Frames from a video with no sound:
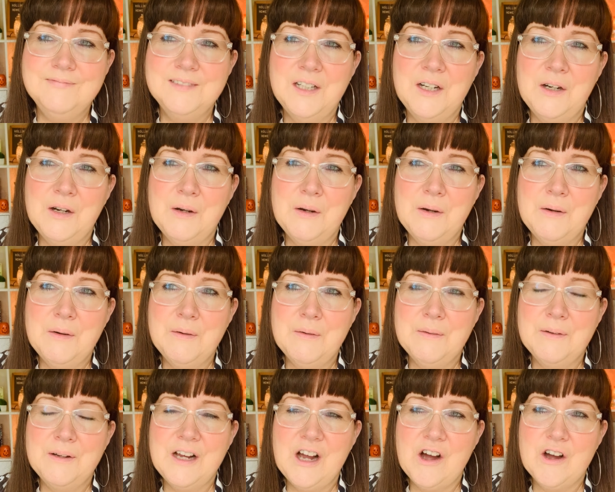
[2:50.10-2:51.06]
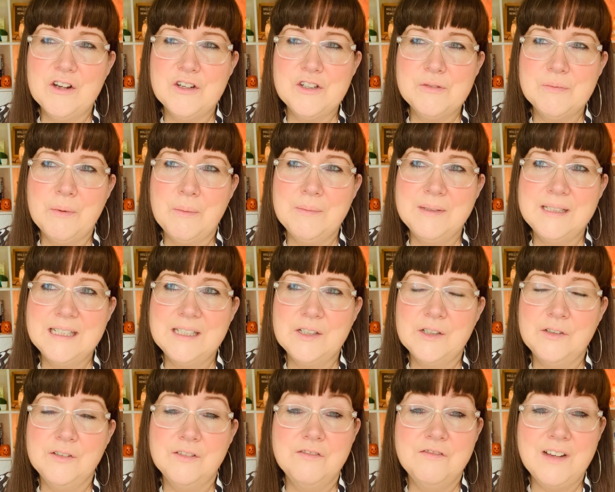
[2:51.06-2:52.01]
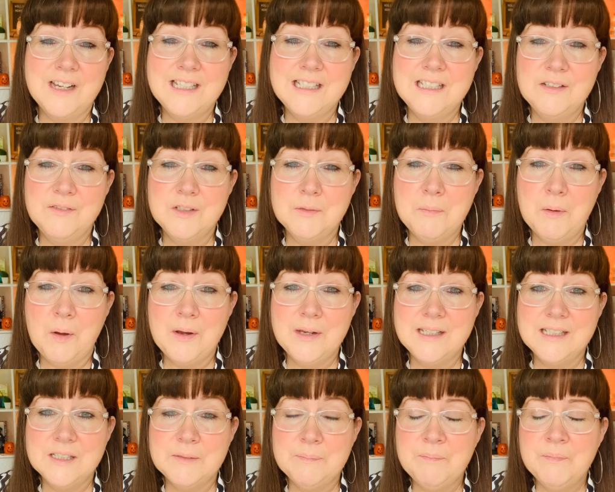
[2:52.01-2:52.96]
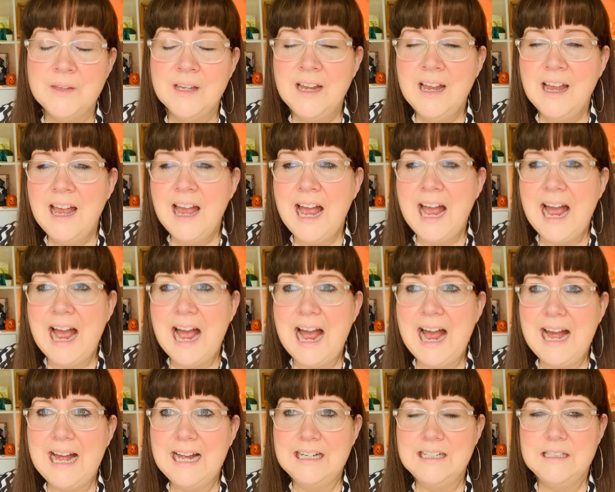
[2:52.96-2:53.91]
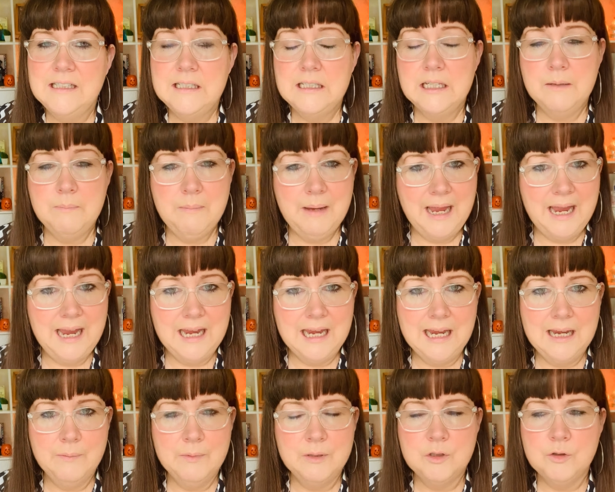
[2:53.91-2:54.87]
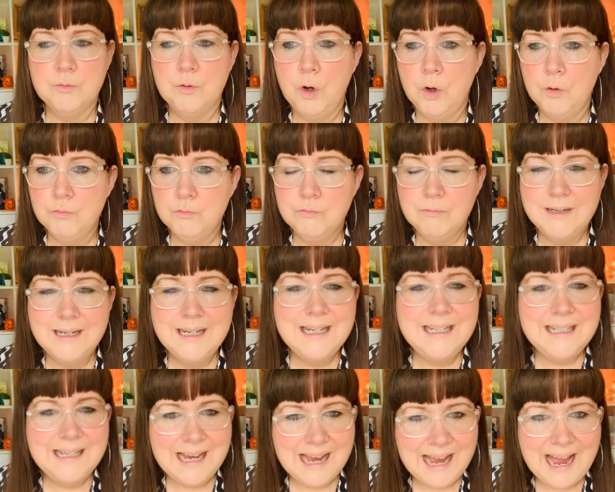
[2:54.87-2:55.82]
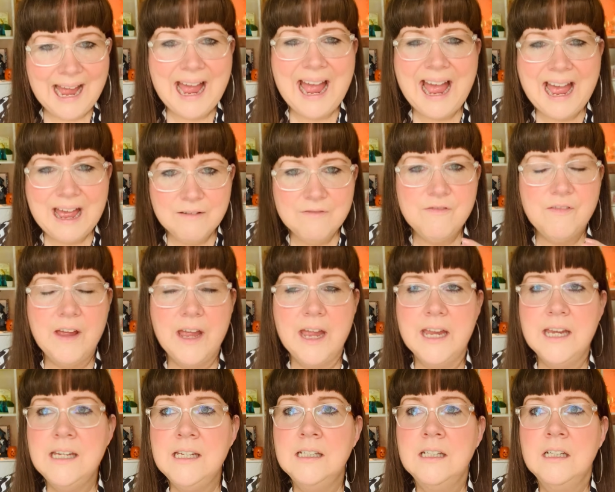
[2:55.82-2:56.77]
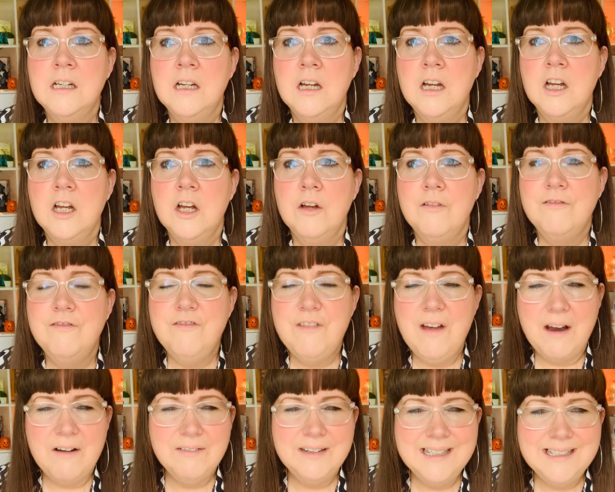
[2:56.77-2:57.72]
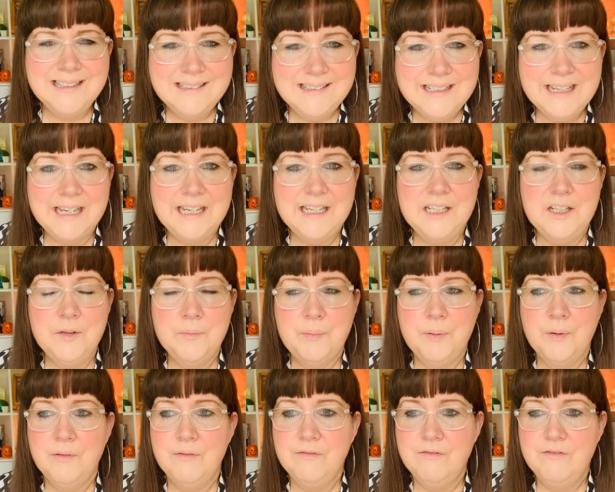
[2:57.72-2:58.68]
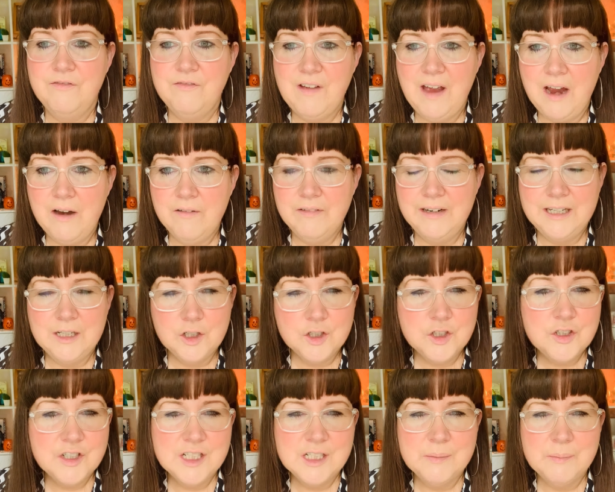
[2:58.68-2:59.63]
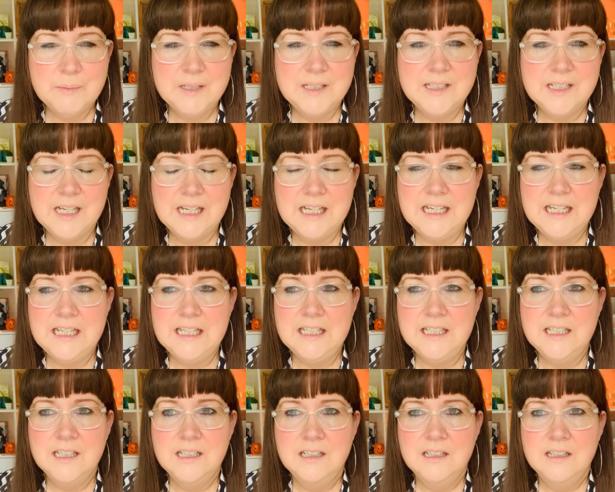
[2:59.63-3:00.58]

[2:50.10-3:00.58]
what was it called, Festive Spice. And to me it was a really heavy, very deep, very Christmassy,